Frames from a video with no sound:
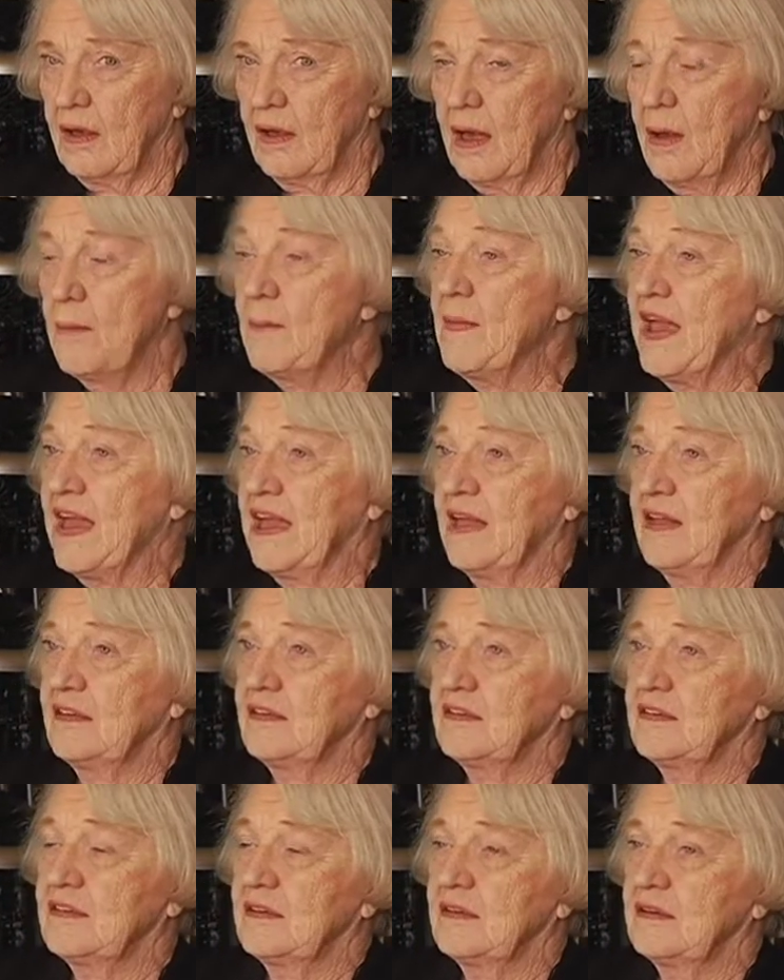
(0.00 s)

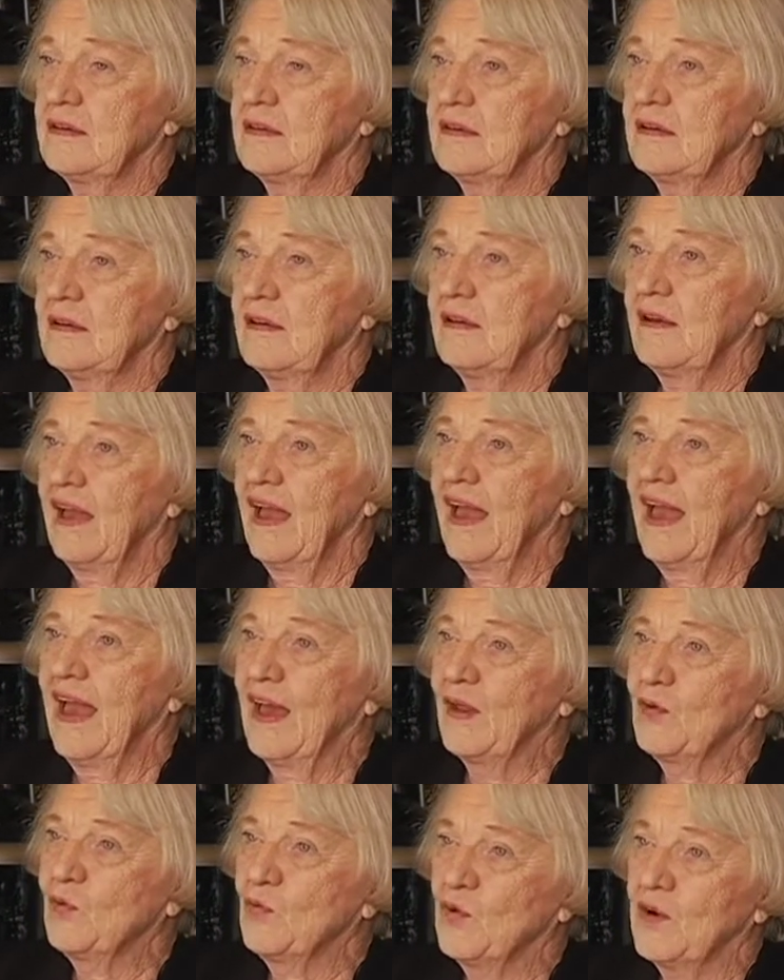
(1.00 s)
amazed
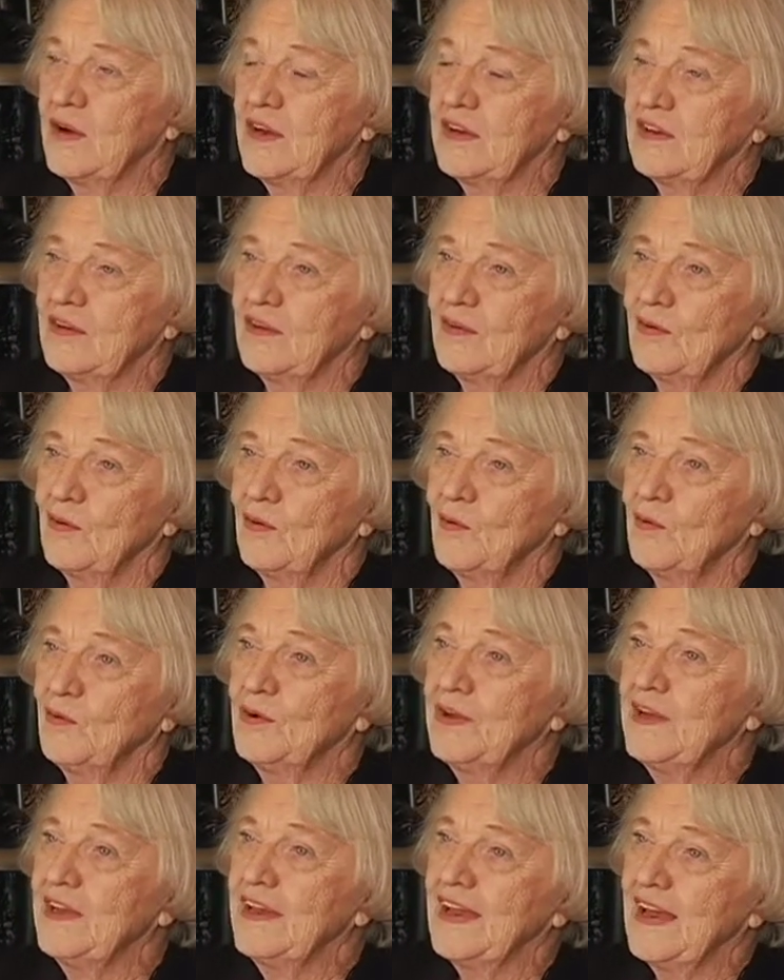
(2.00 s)
at what
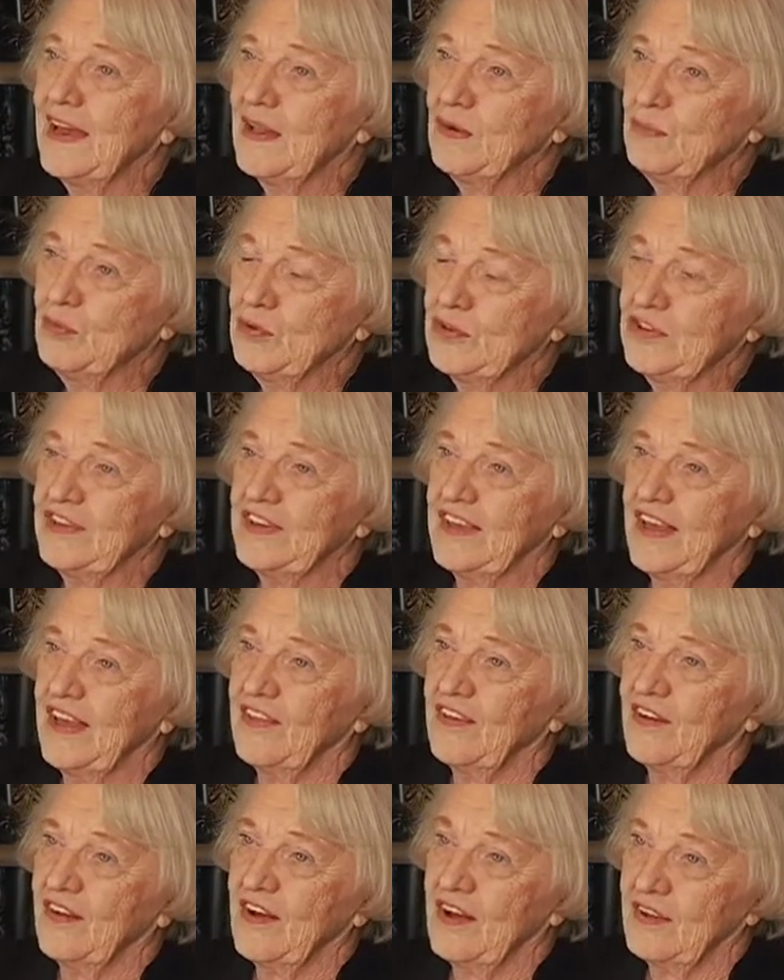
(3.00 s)
we had put
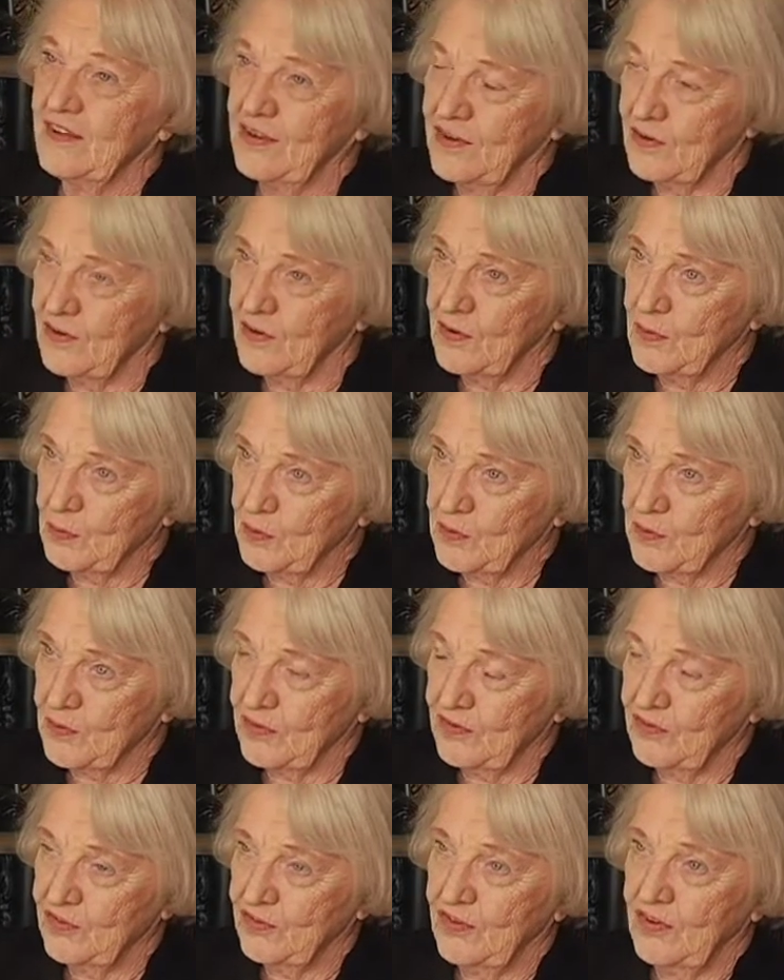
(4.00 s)
together out here on the
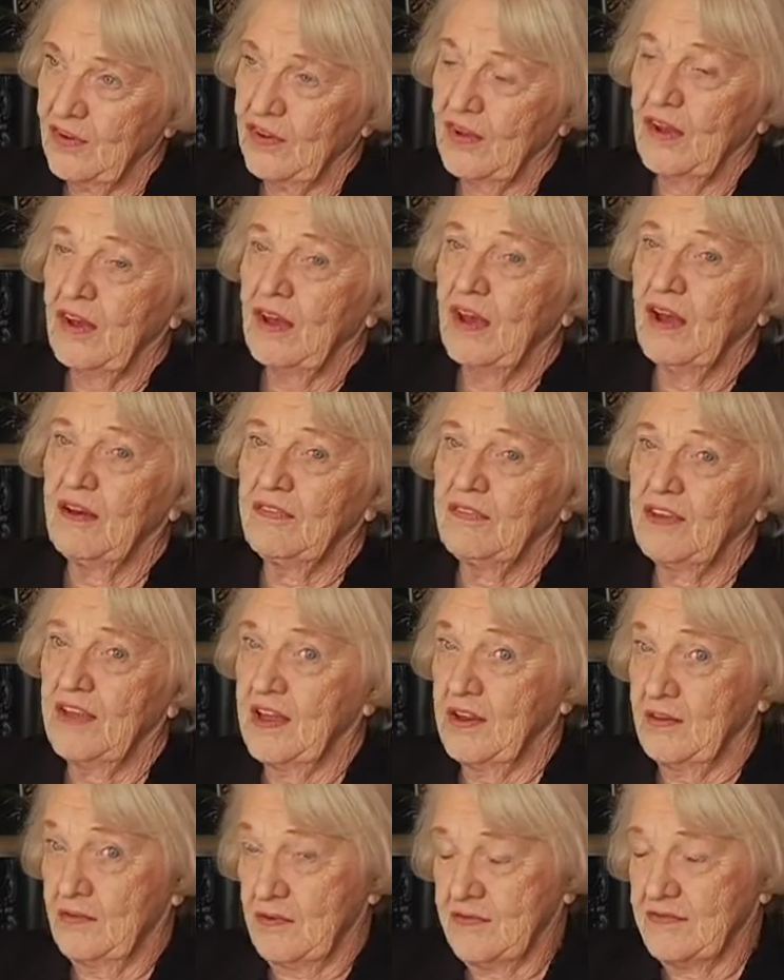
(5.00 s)
porch of the
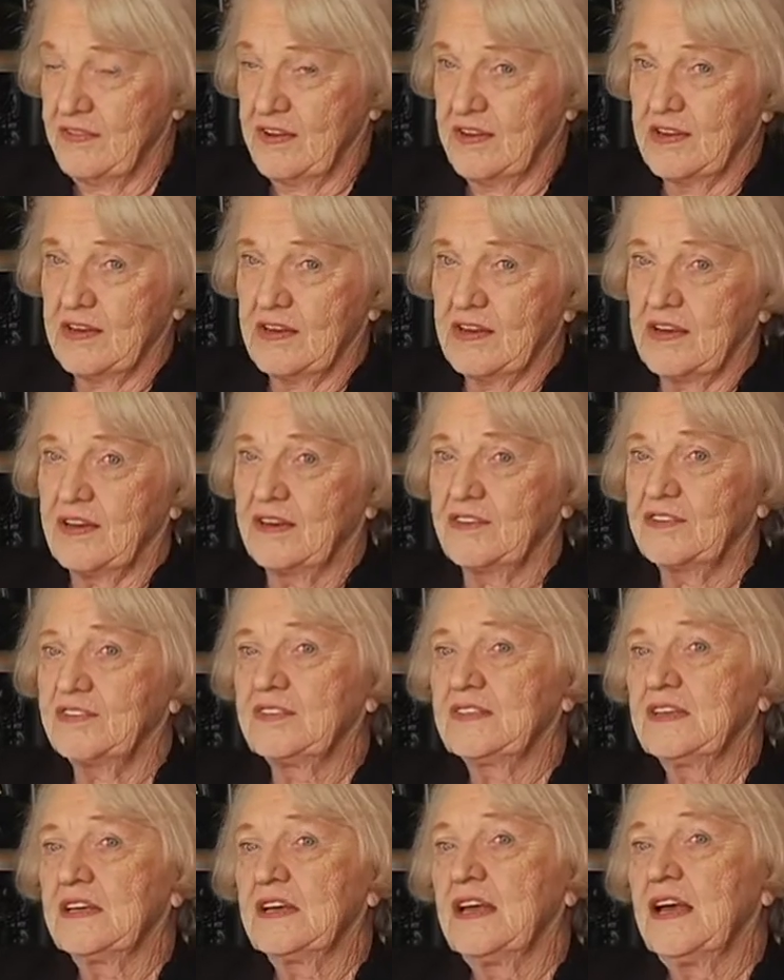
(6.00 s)
Henry Fonda
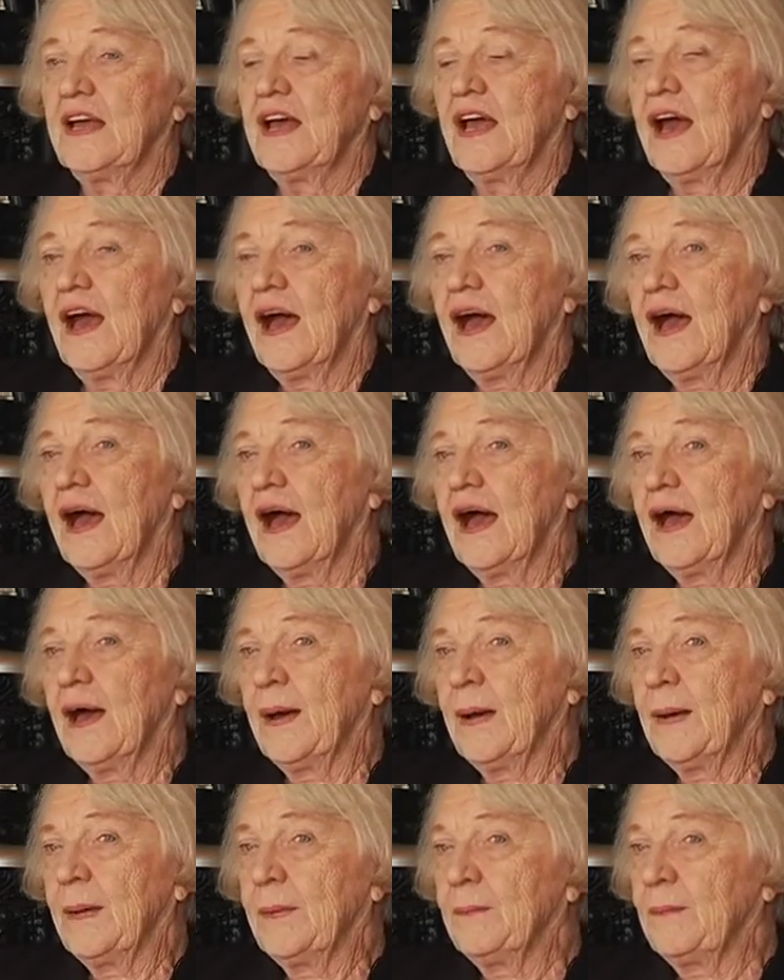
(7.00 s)
house.
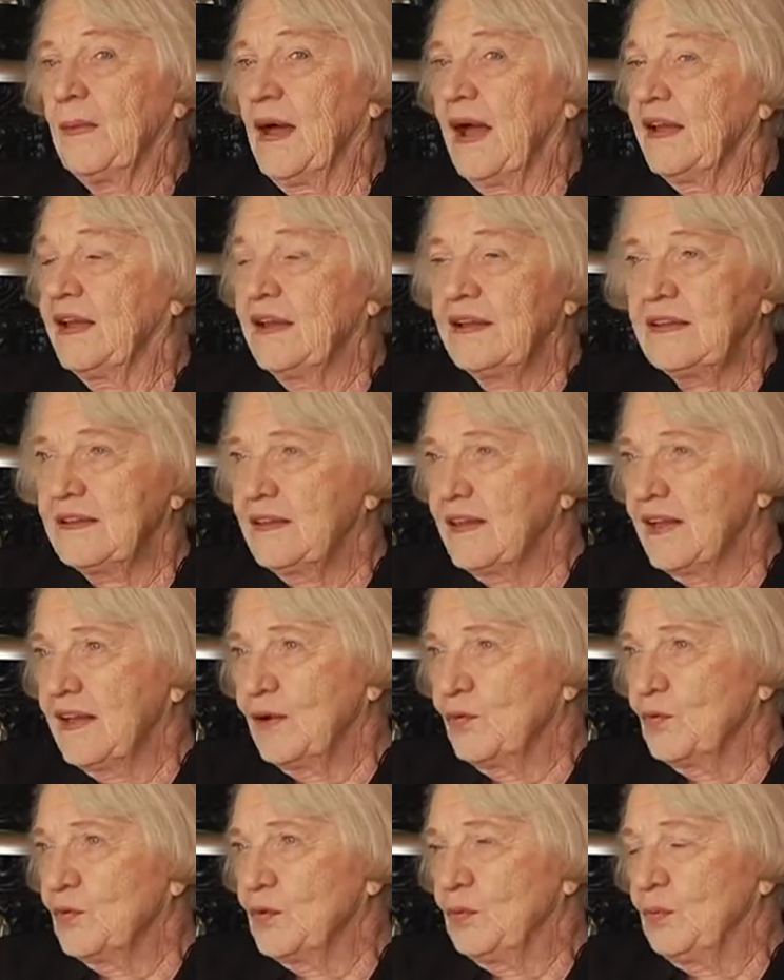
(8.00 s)
I didn't think
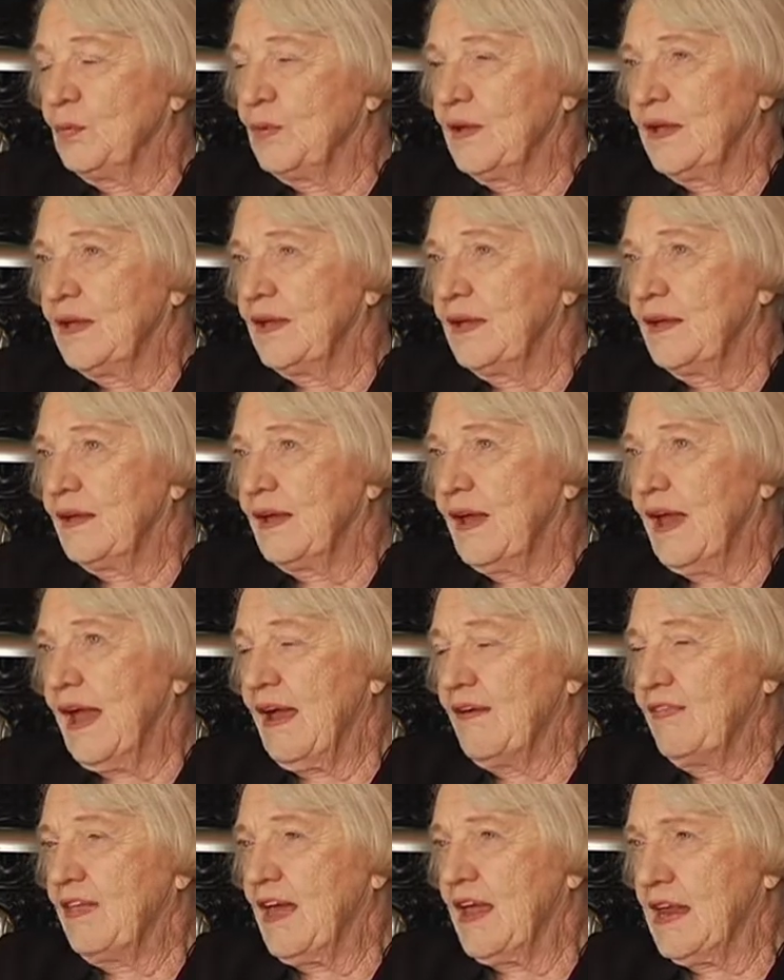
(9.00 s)
it would
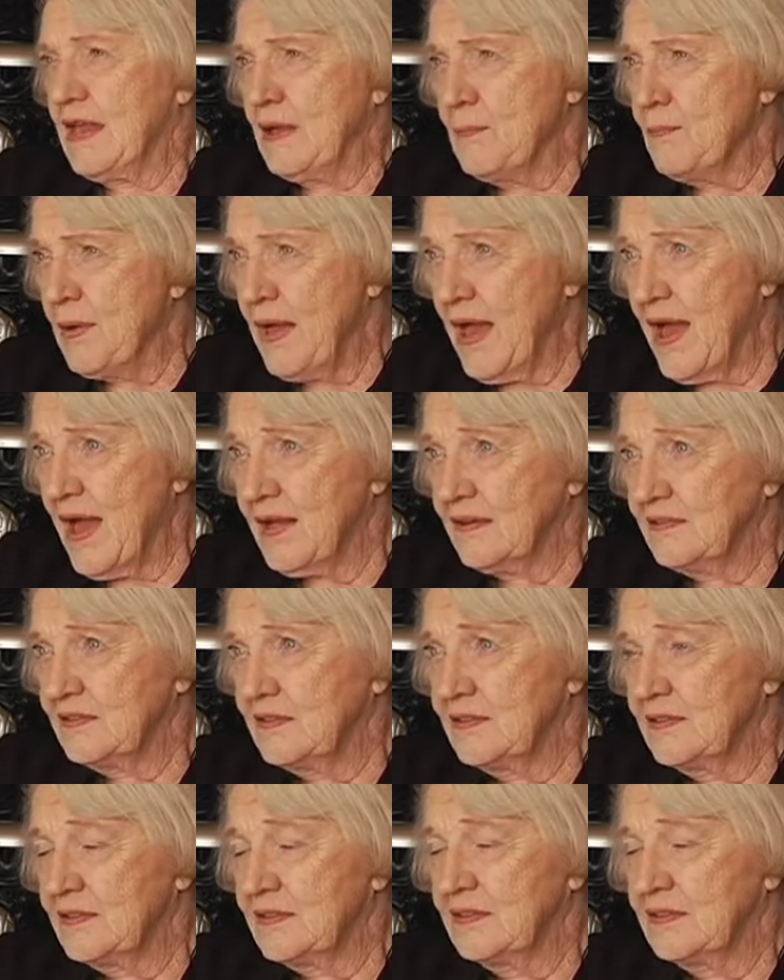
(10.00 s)
have that impact.